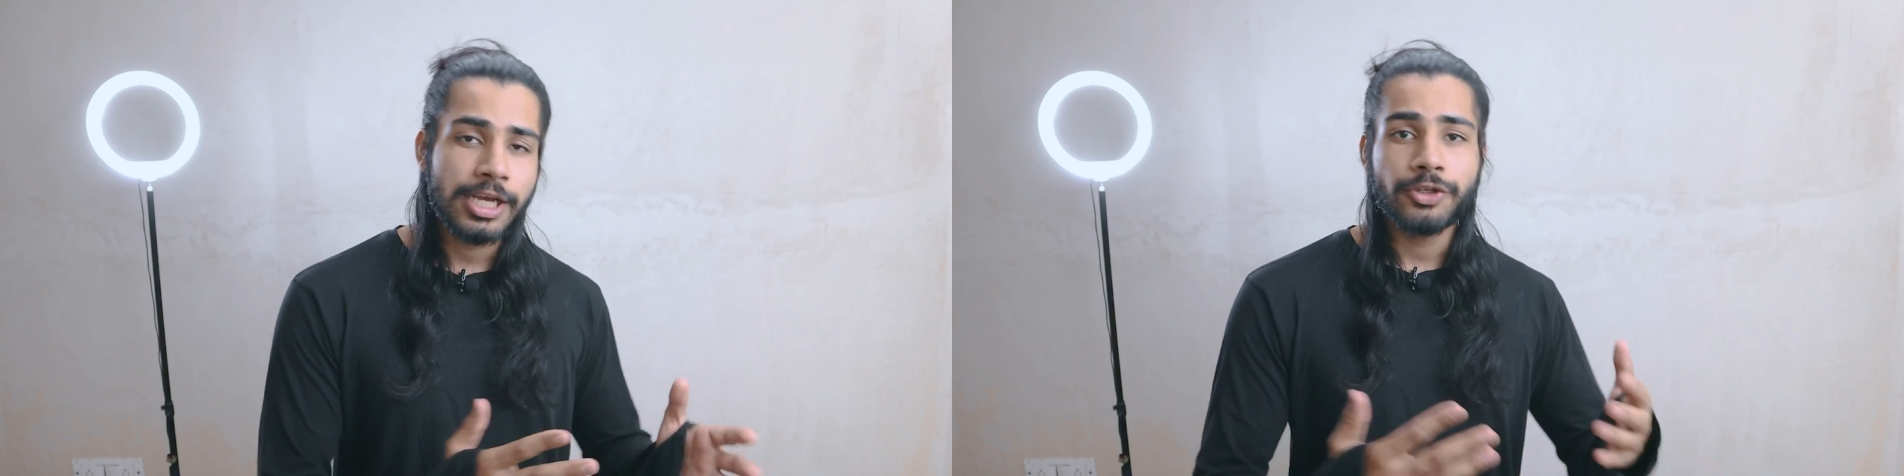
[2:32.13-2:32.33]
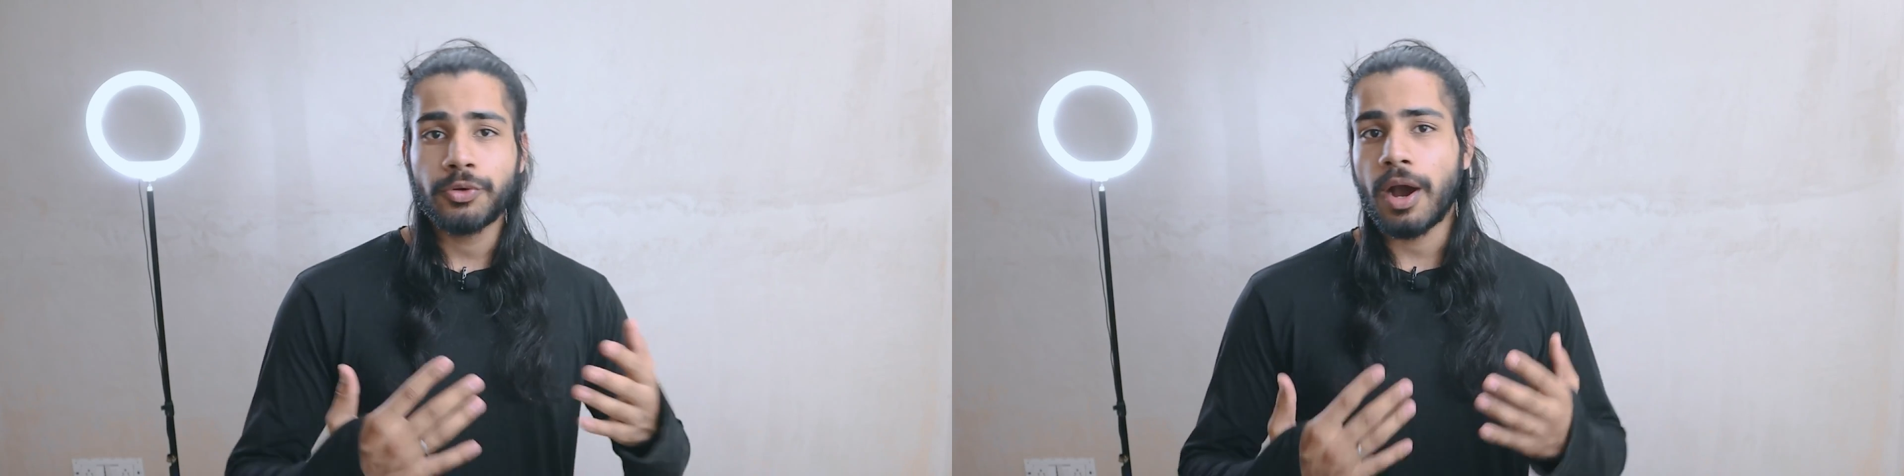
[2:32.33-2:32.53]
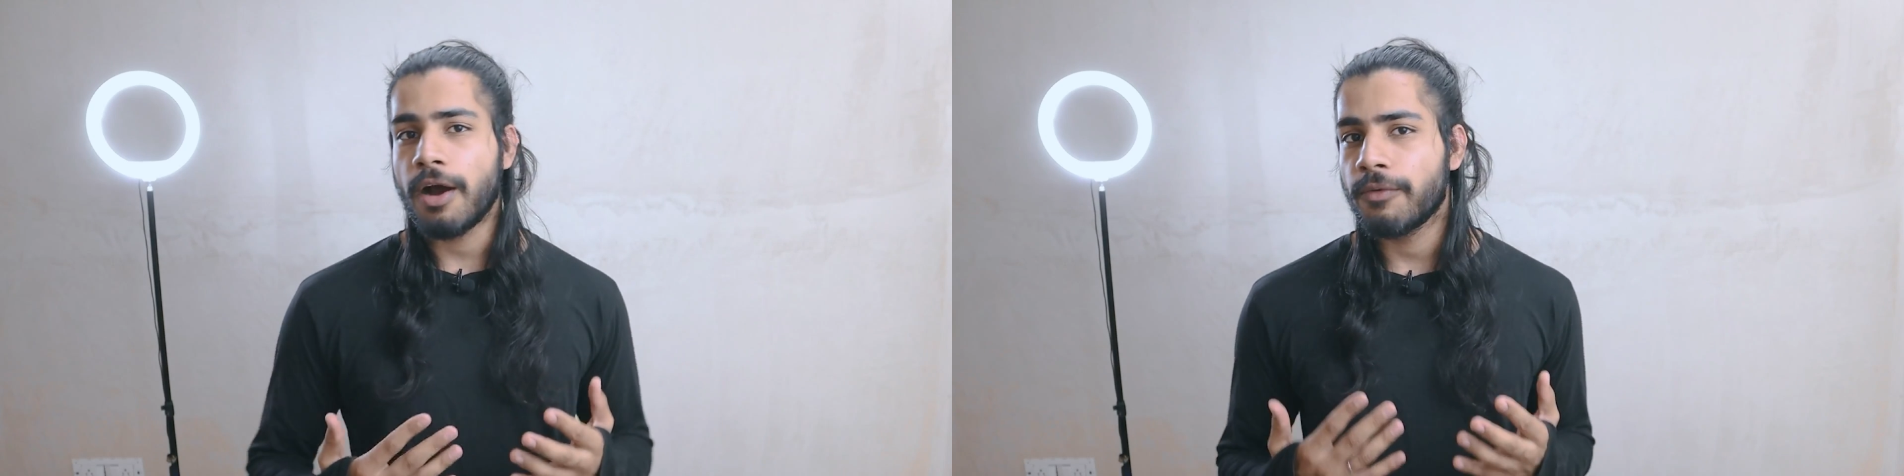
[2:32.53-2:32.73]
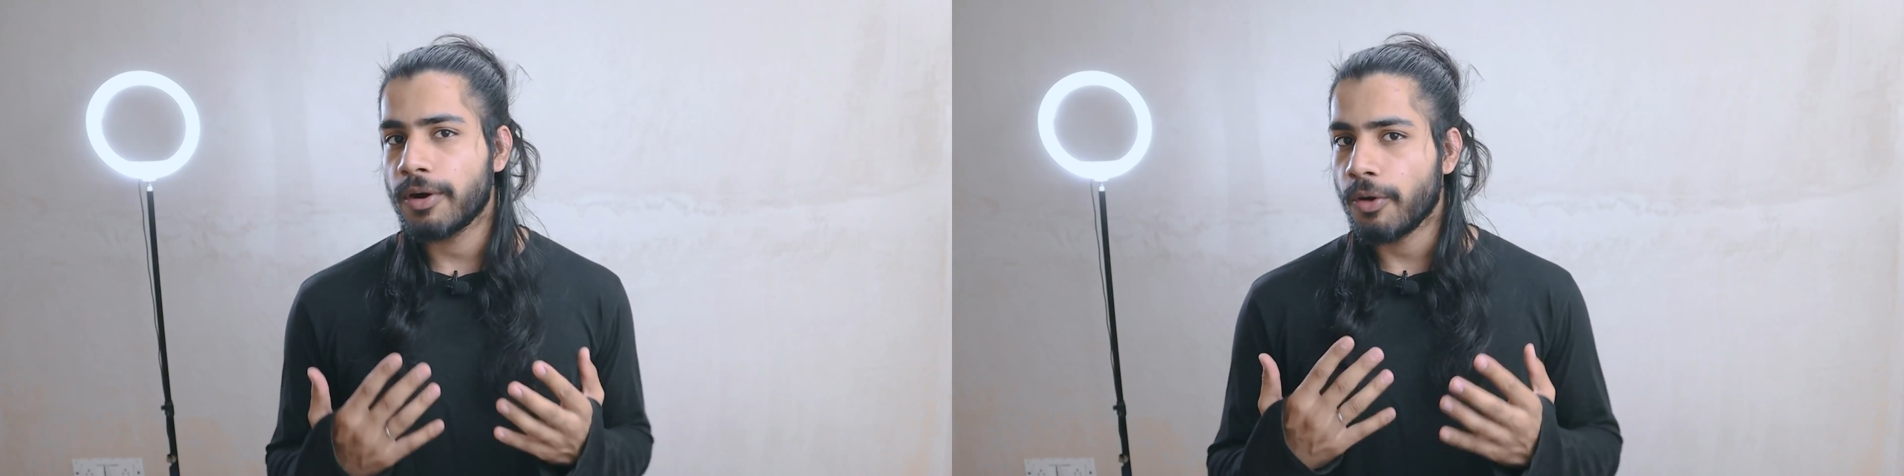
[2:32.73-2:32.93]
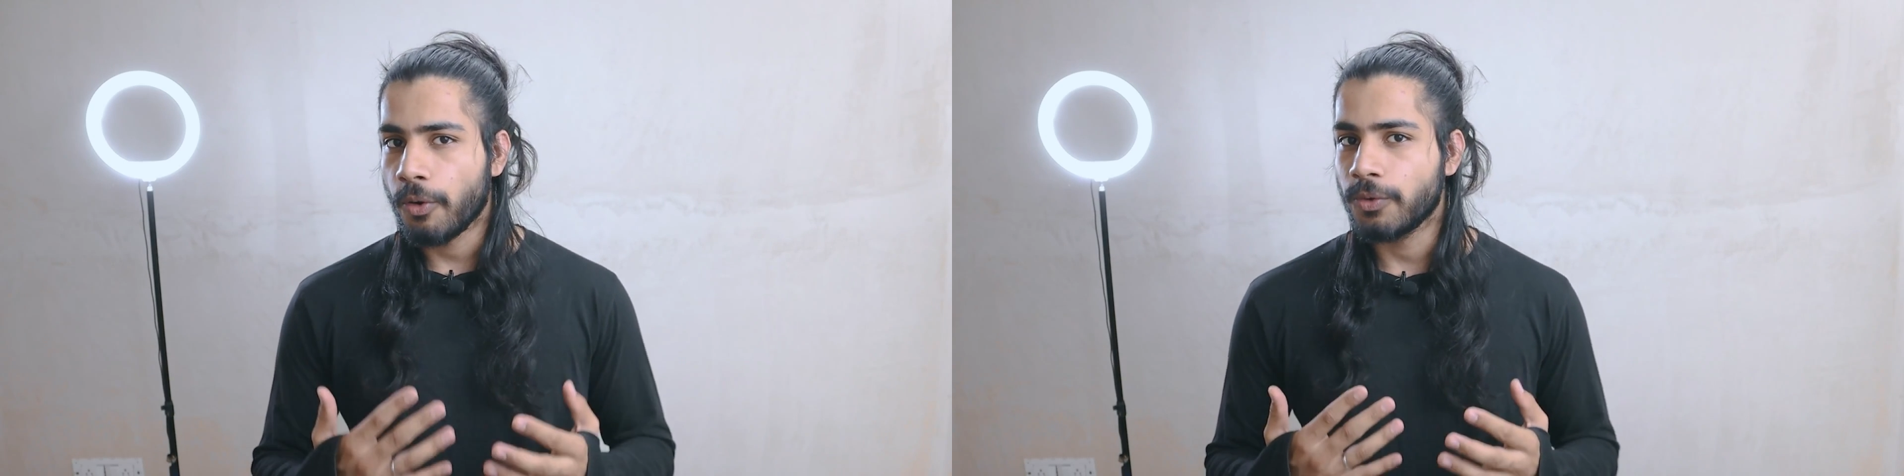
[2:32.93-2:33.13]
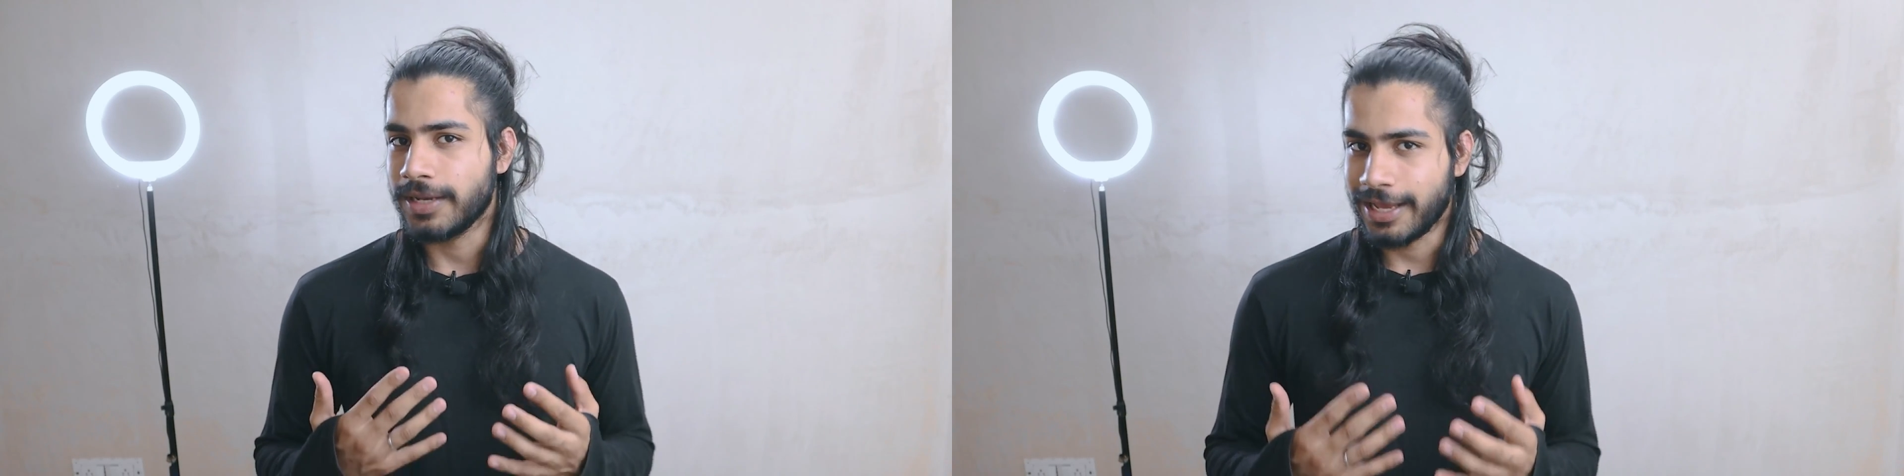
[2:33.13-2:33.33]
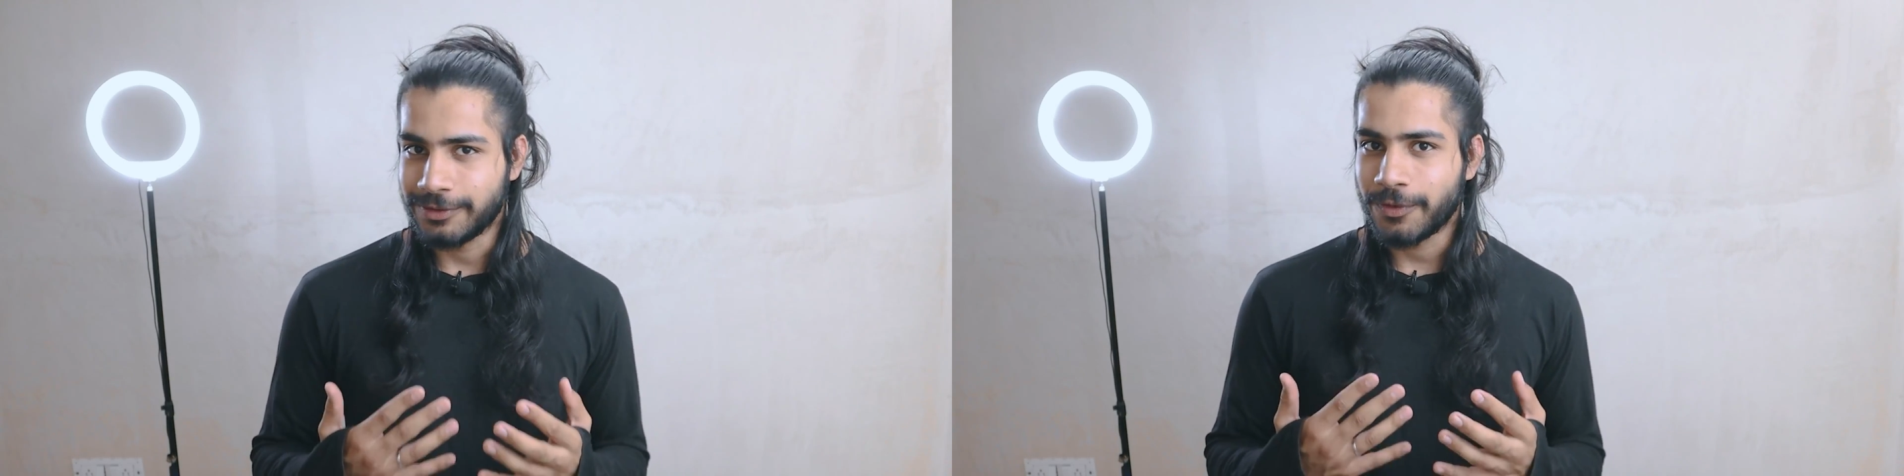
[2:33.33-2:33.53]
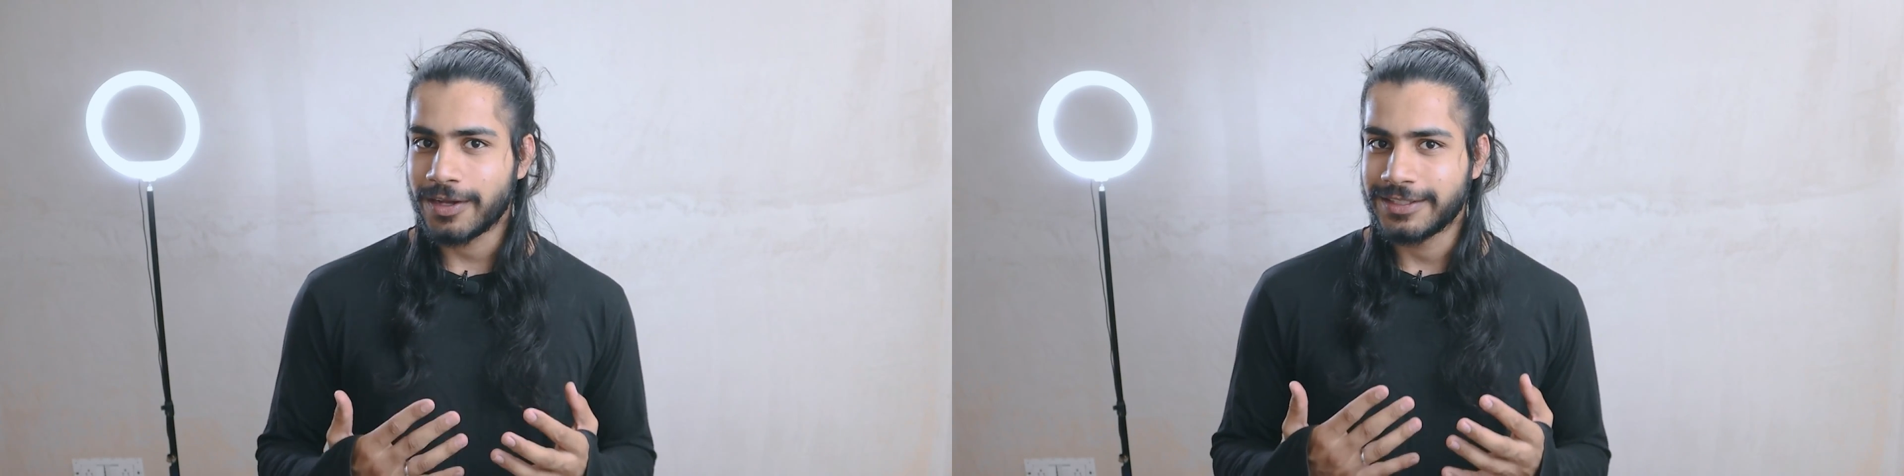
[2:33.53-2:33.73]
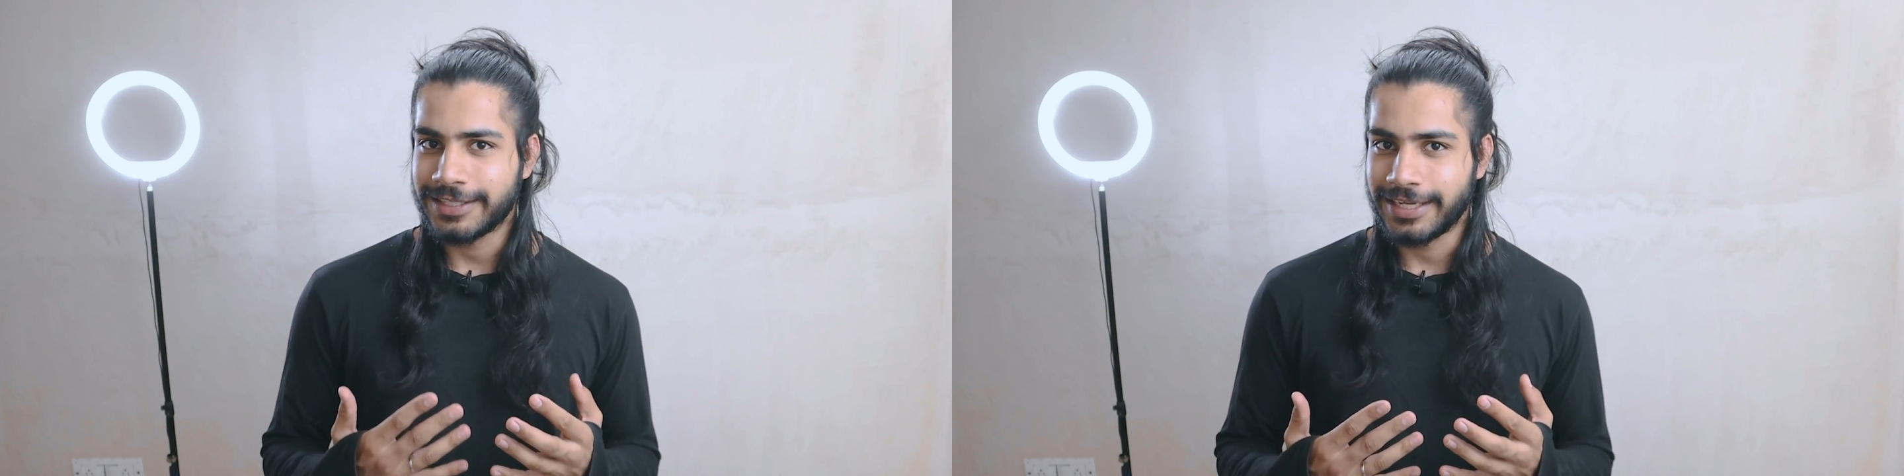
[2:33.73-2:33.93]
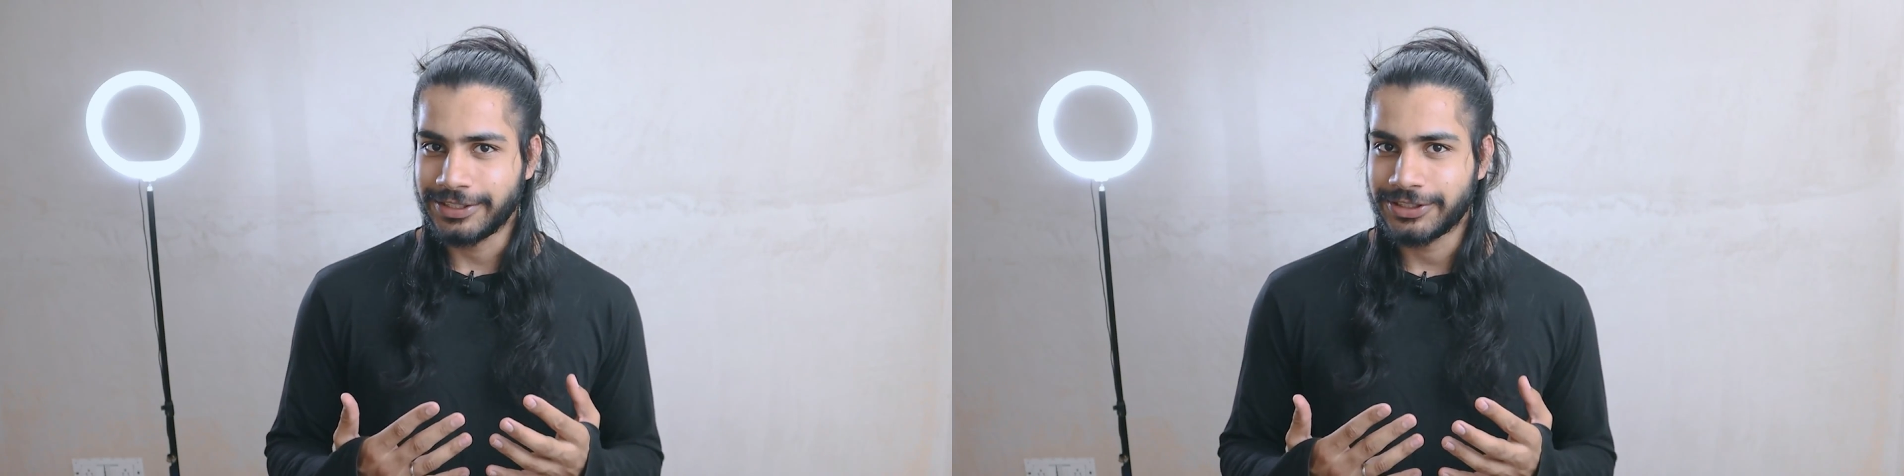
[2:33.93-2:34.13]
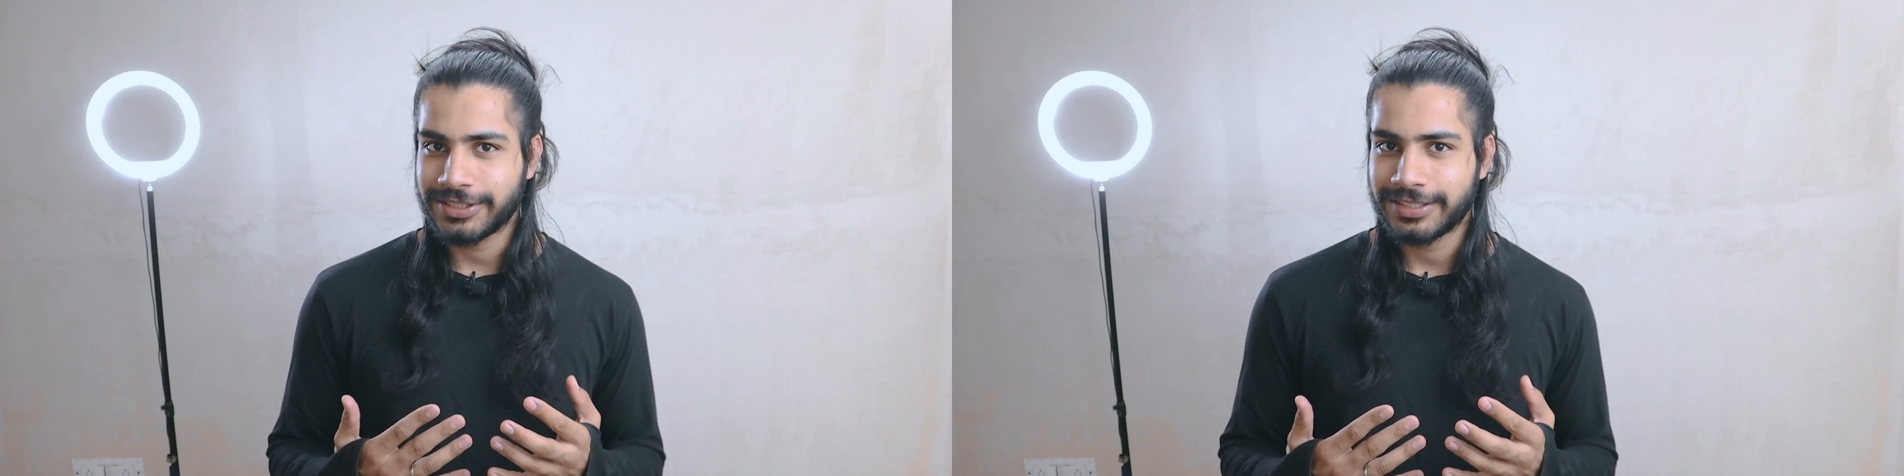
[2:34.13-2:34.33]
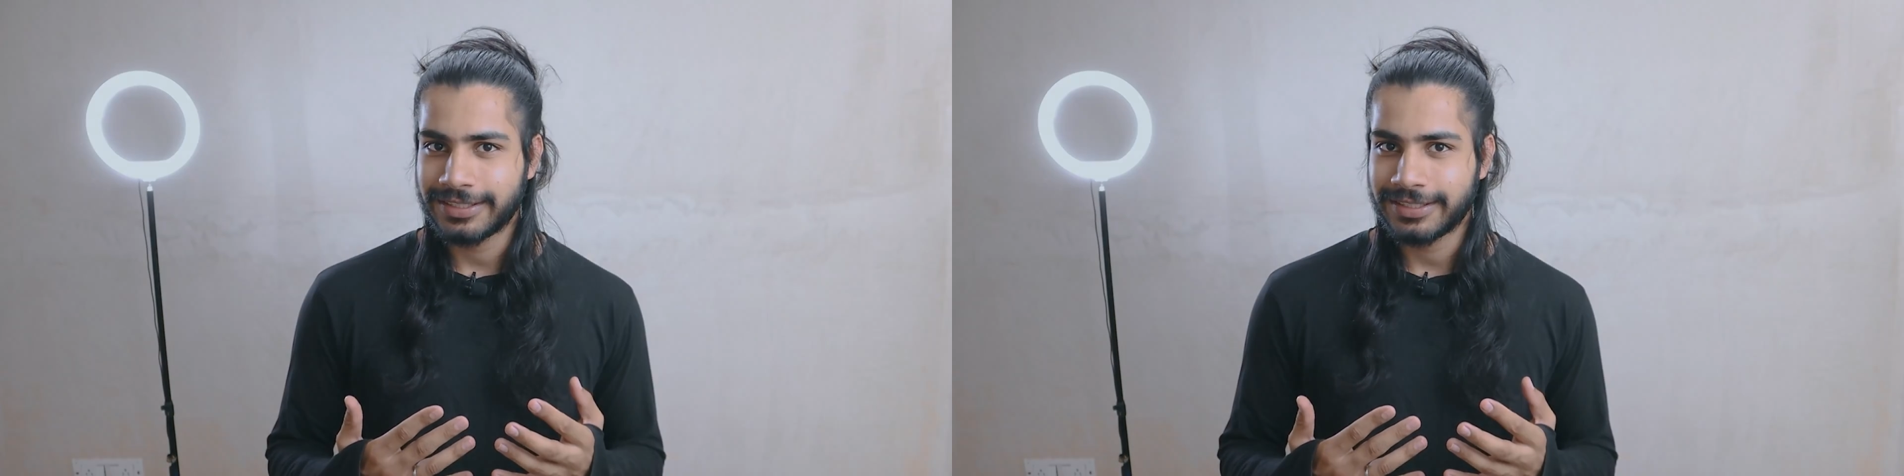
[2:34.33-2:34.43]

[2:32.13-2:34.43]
to our own advantage.